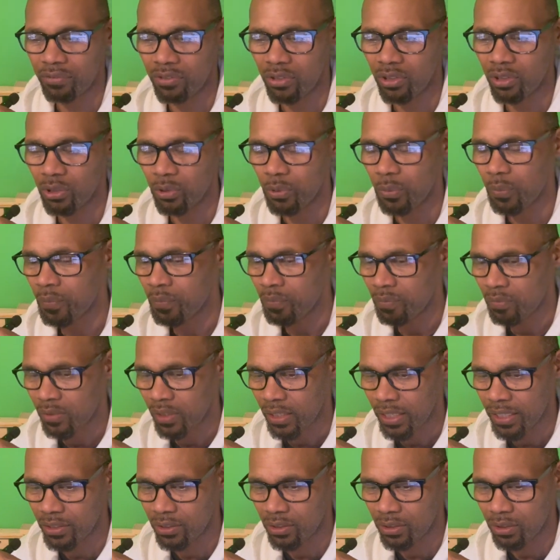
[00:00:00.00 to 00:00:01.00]
do,
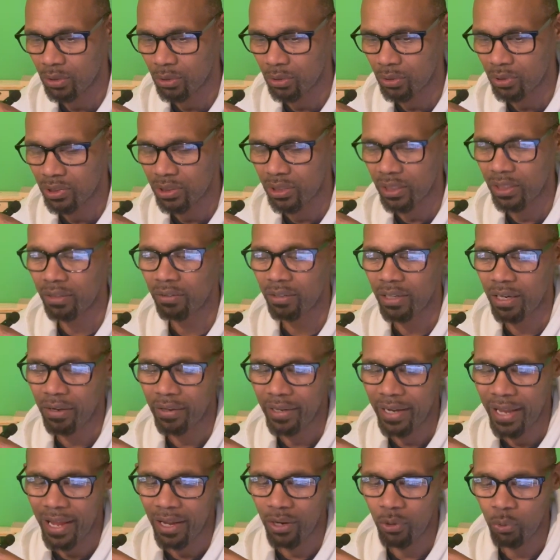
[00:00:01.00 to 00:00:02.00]
is to sit
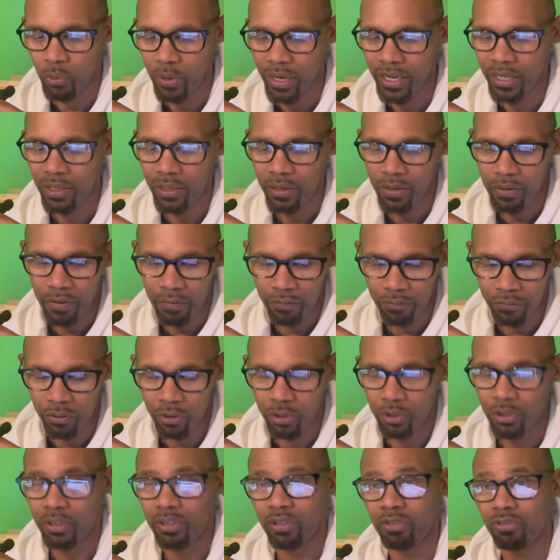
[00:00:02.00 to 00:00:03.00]
around and wait
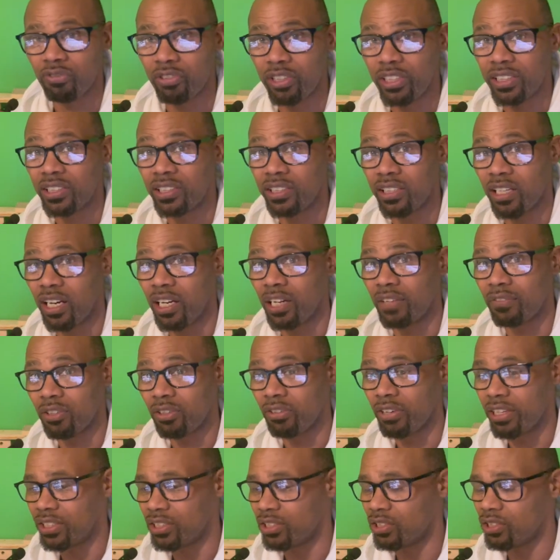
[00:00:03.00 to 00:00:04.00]
for the restart of a
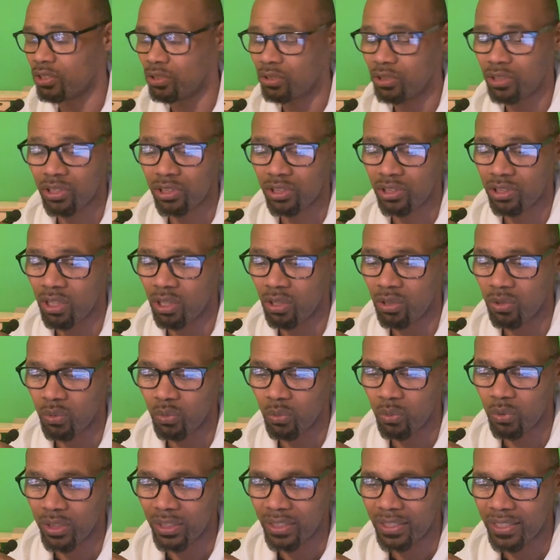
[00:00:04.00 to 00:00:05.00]
race. You just don't
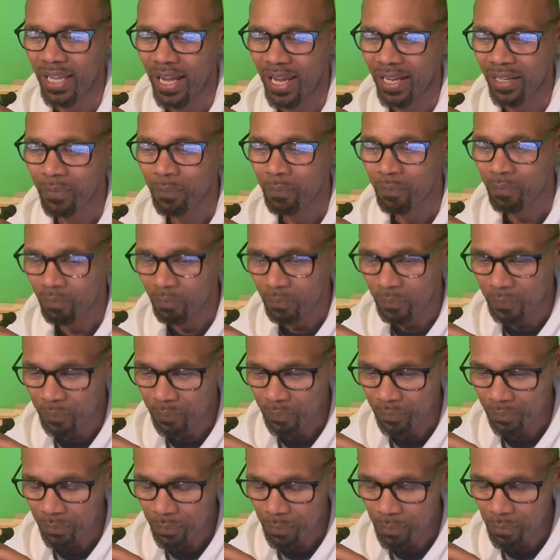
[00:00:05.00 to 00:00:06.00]
want that.
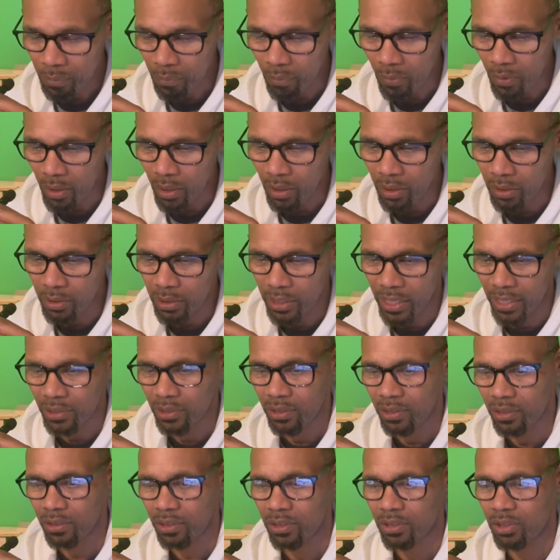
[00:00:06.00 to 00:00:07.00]

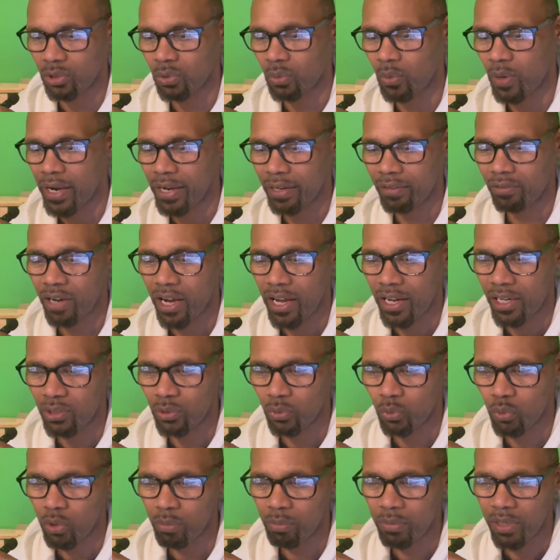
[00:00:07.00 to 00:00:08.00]
This is why riders
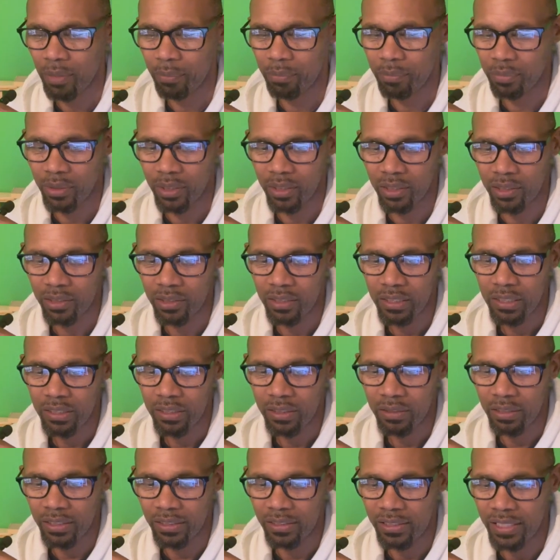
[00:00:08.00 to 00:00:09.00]
warm up
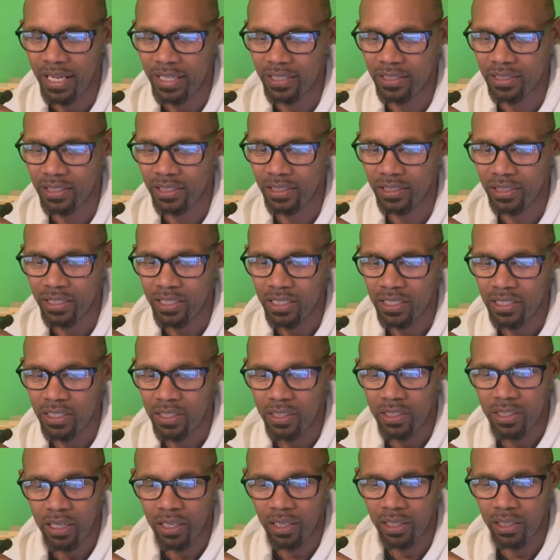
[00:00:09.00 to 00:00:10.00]
intensely.
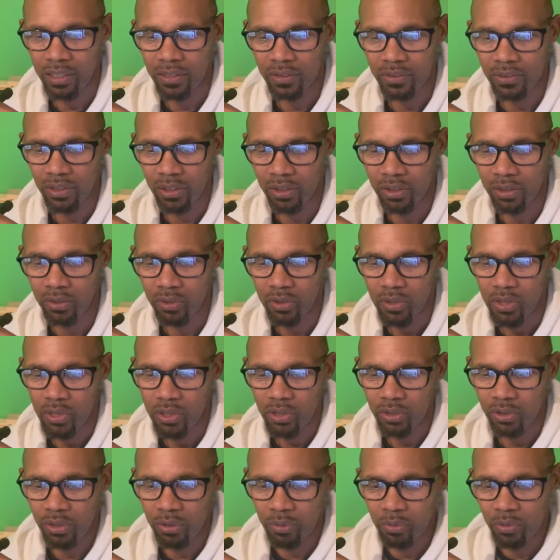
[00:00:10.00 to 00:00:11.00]
So
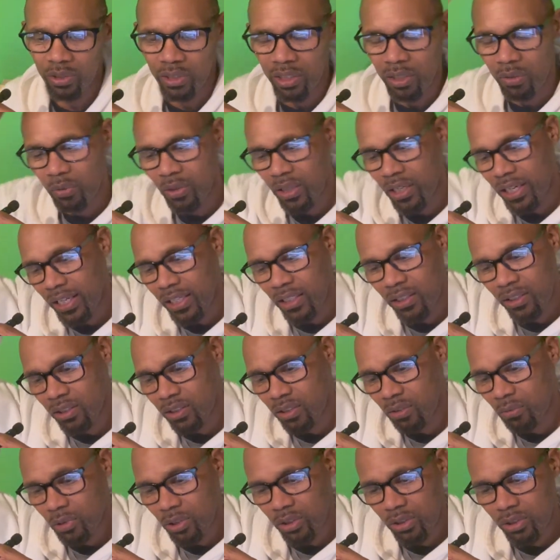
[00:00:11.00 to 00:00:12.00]
there
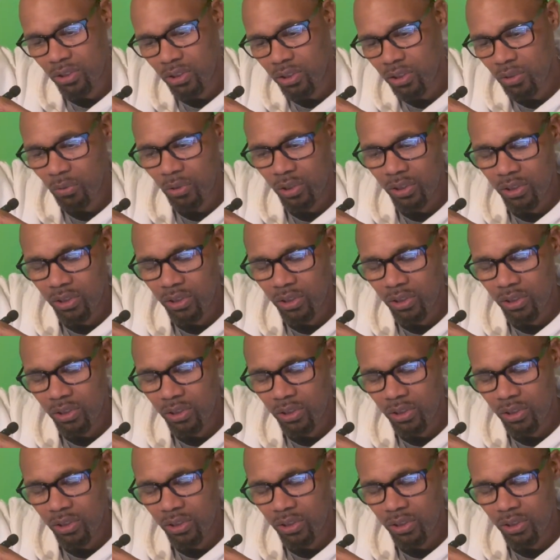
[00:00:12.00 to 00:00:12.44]
were